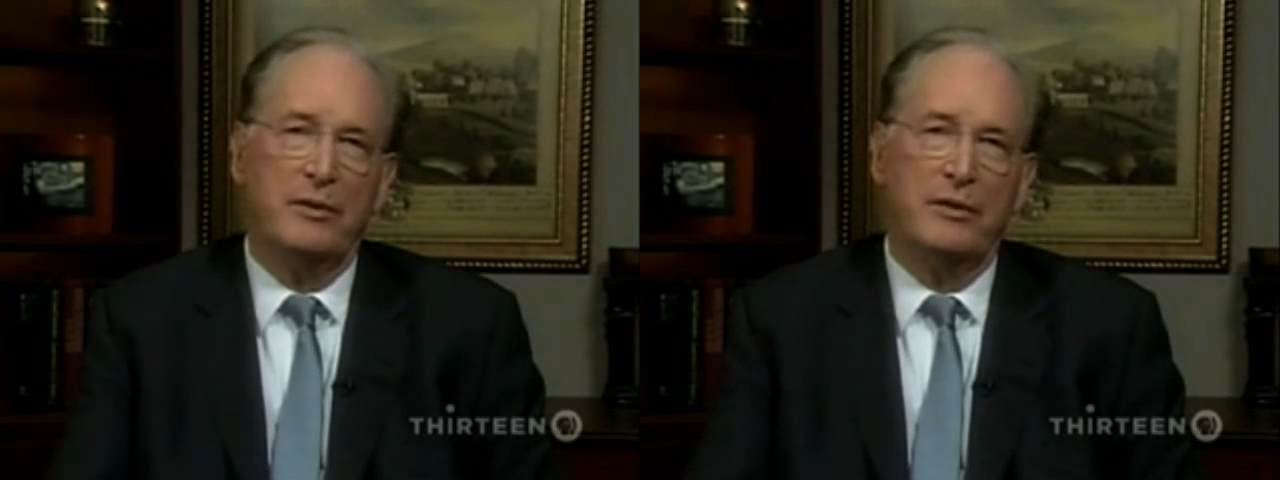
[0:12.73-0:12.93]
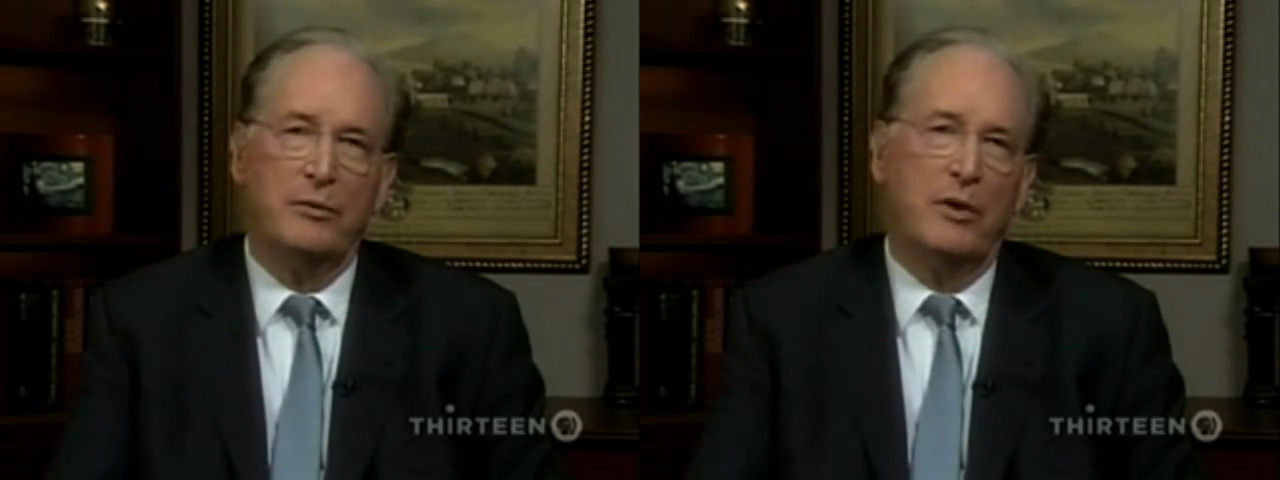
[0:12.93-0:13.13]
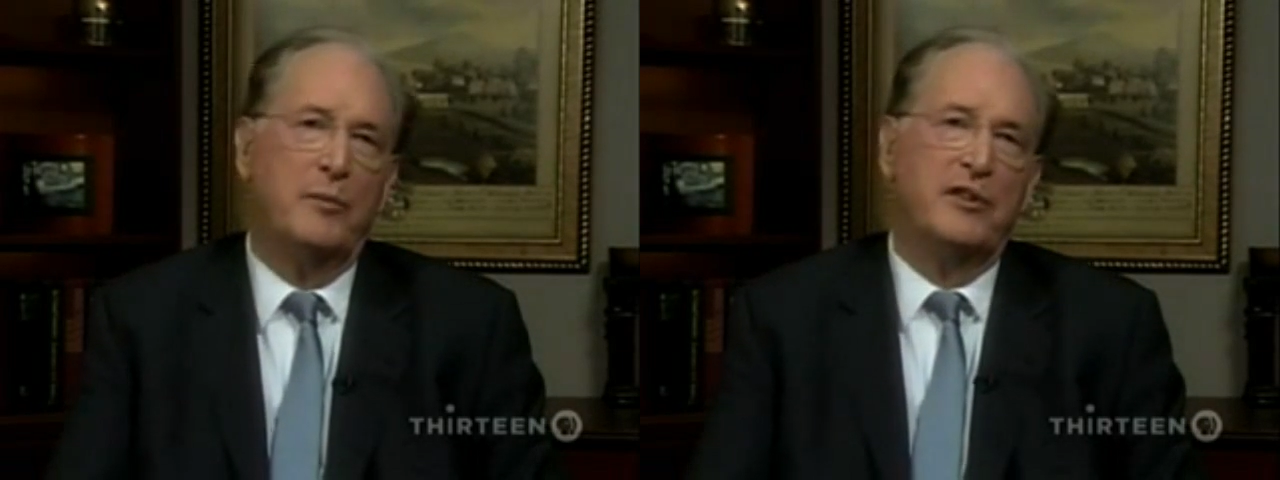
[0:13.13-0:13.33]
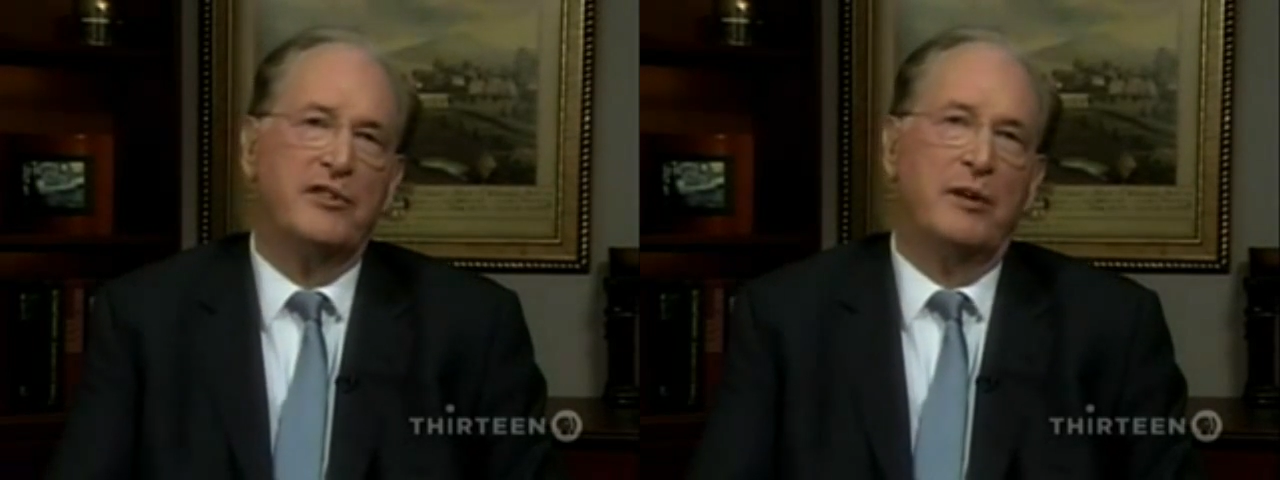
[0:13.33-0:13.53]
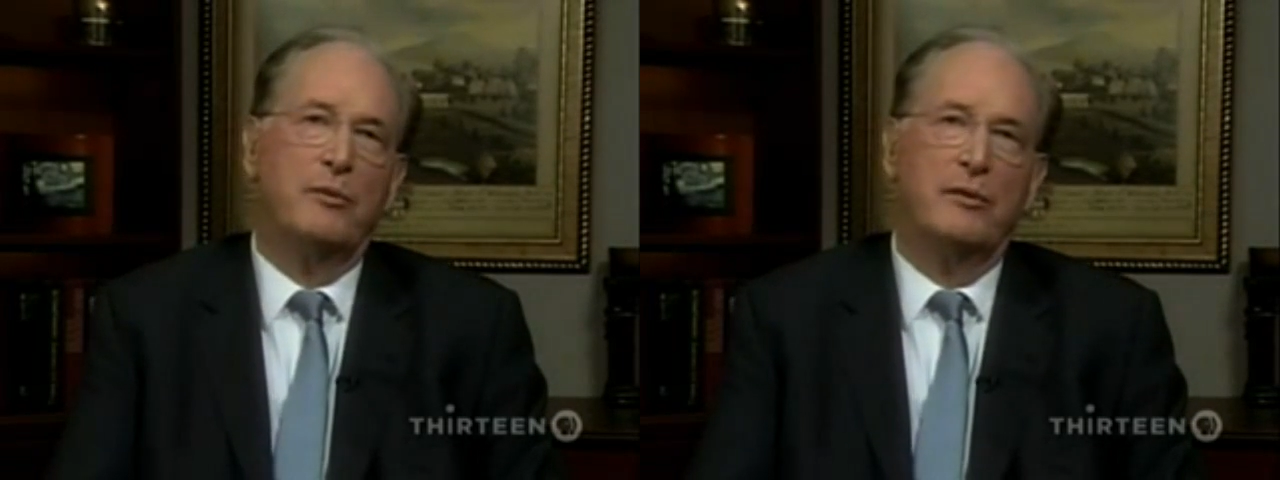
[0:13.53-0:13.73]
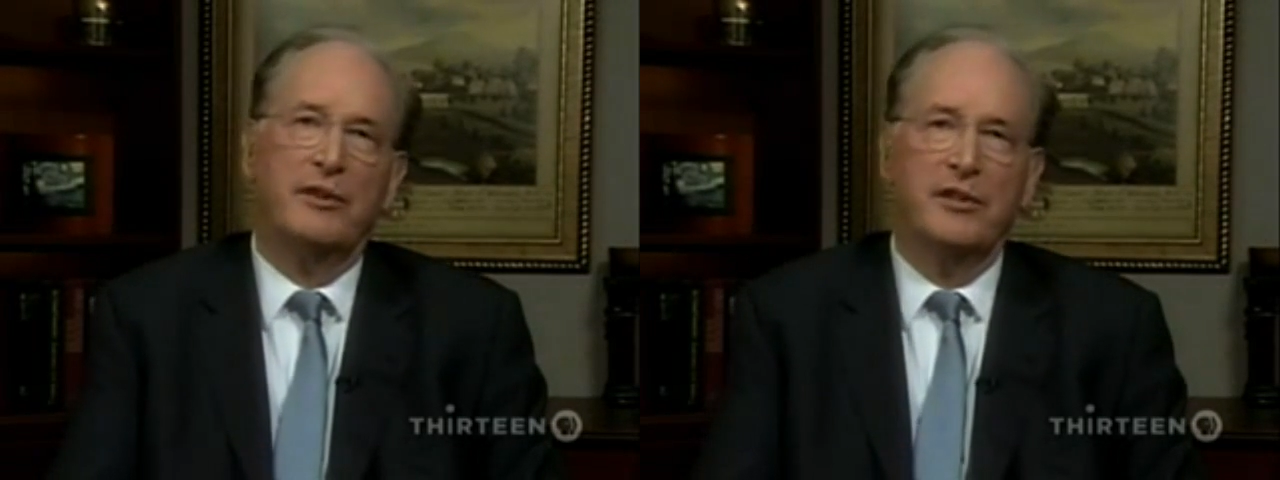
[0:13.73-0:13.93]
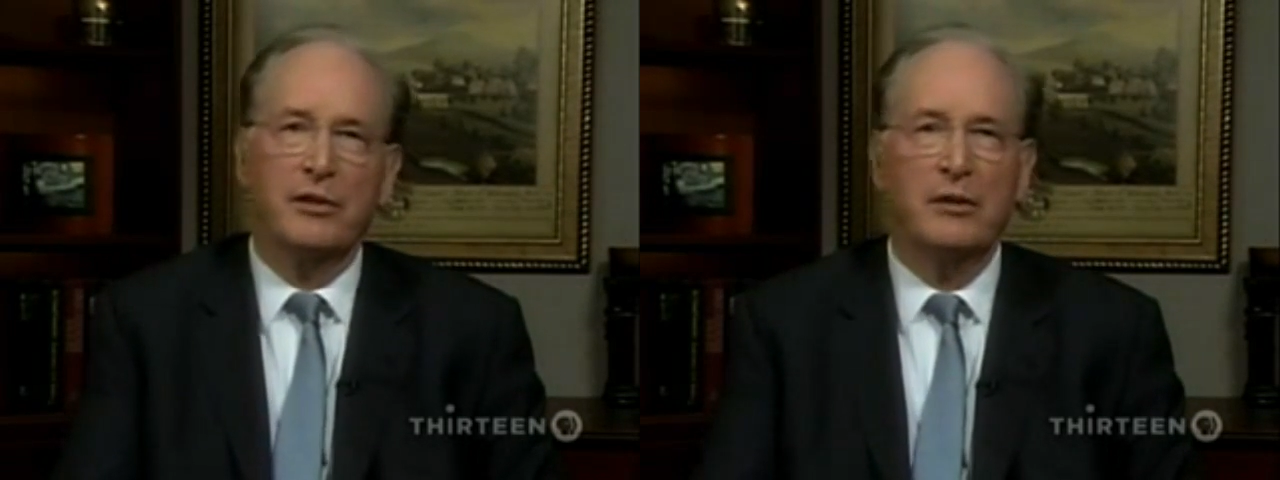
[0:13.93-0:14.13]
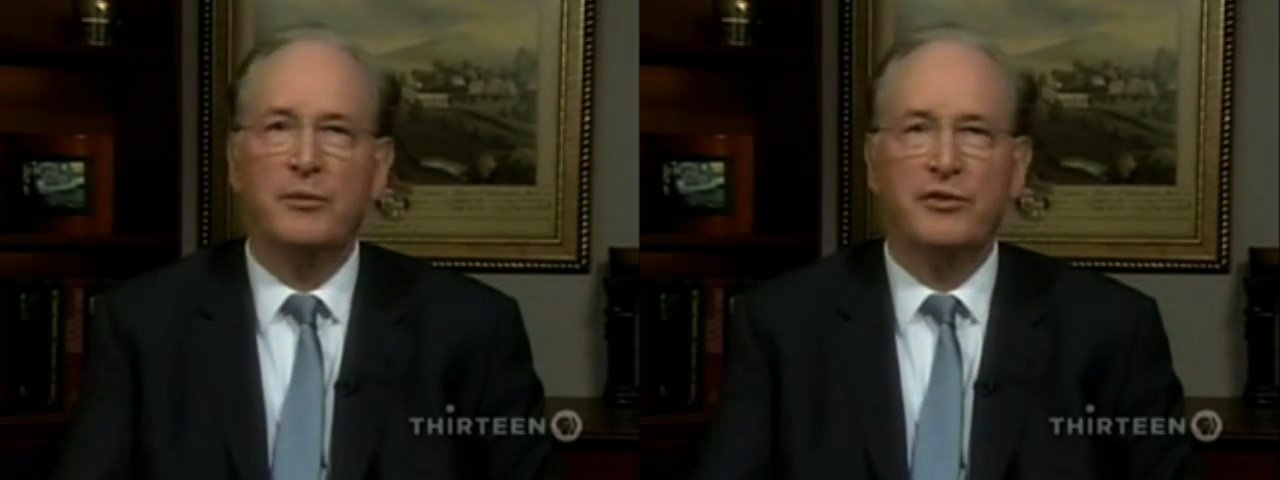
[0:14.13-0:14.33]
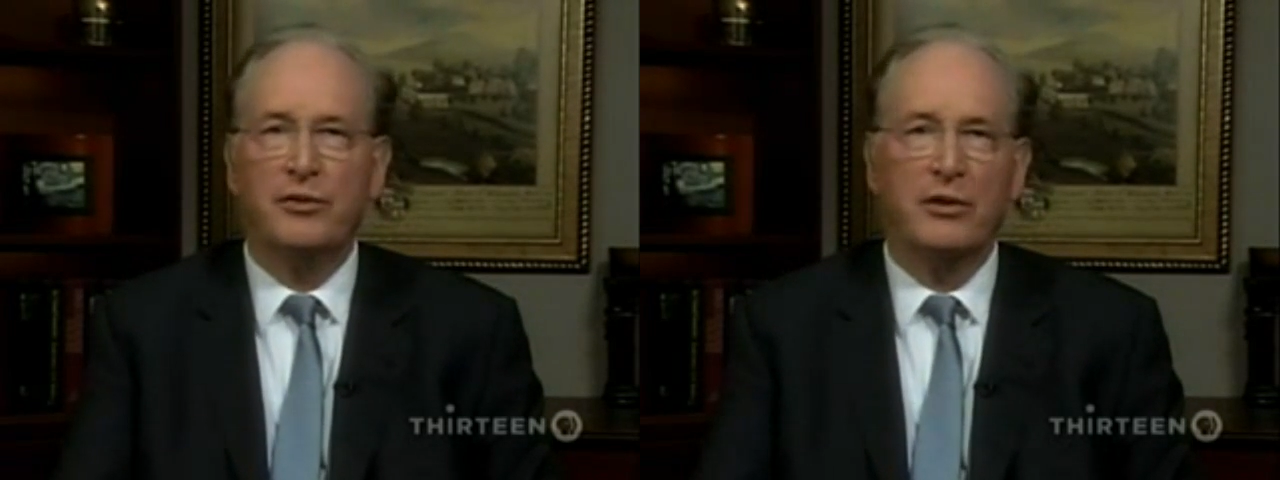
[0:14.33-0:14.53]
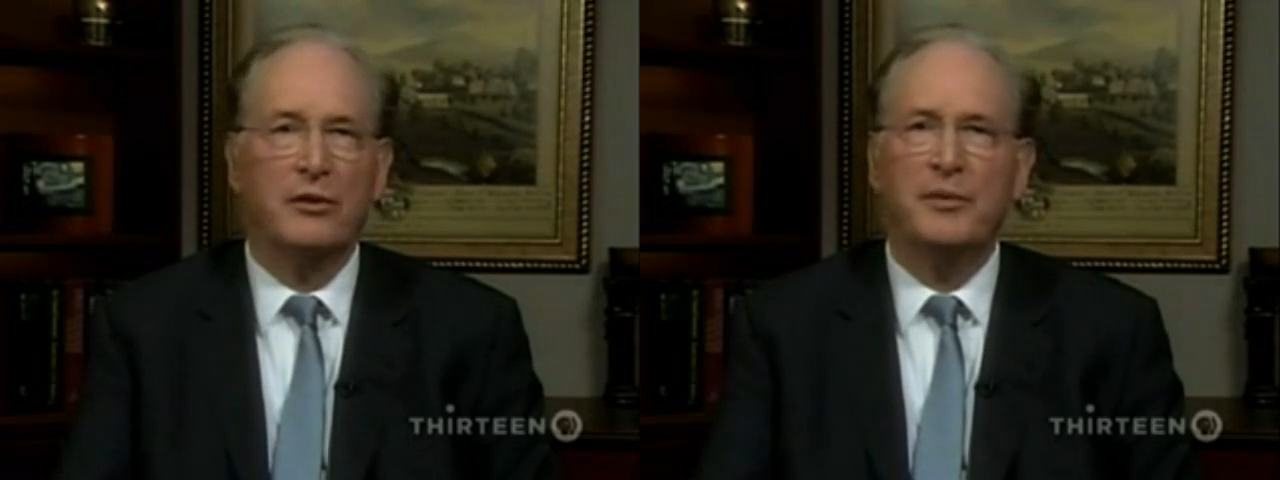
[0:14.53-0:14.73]
You want me to say, well, it's going to be
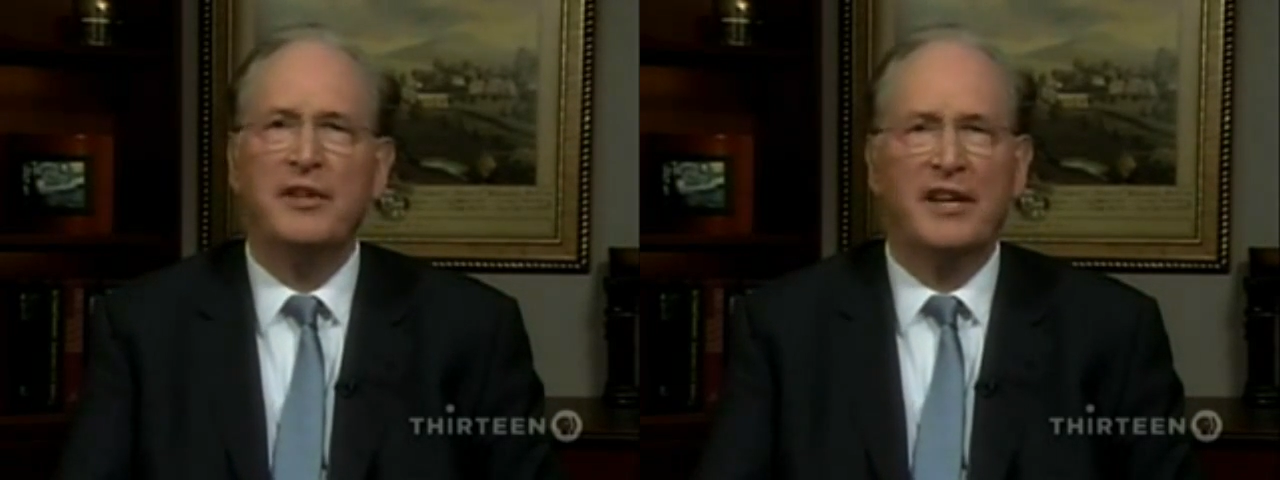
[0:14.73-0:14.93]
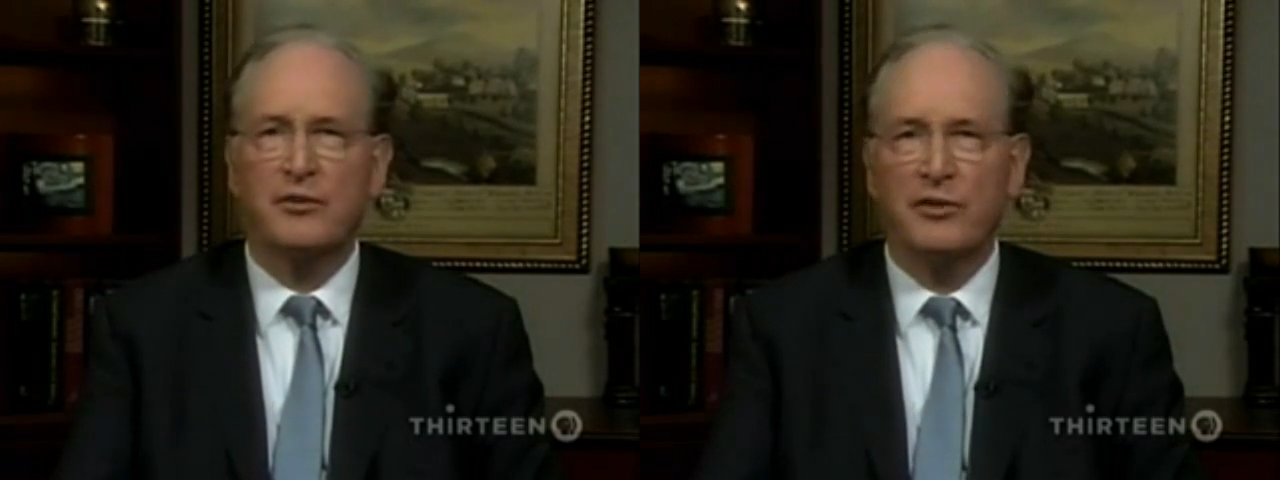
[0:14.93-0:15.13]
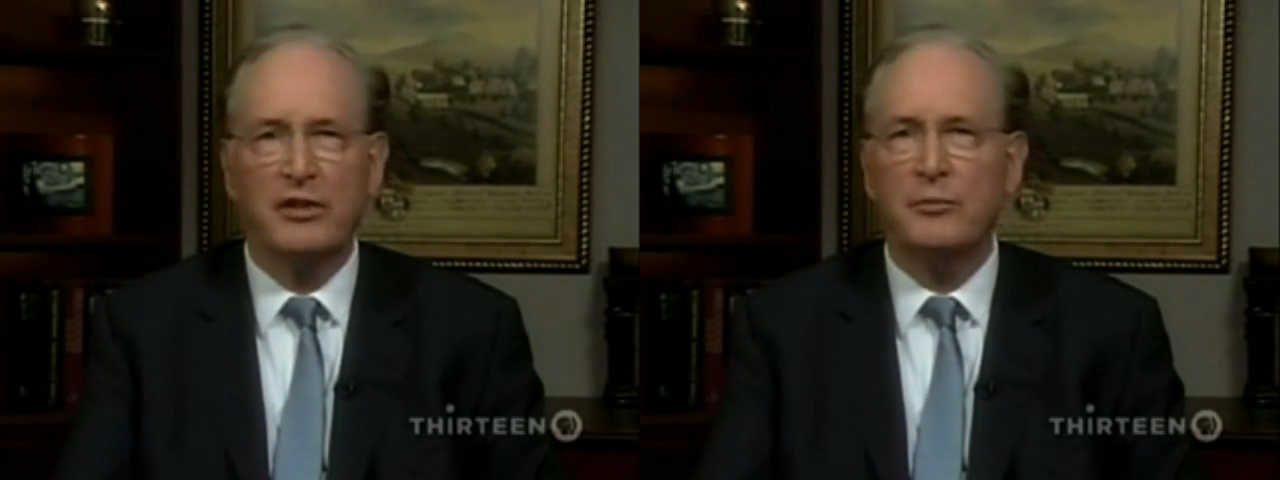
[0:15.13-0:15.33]
soon. It'll be next week.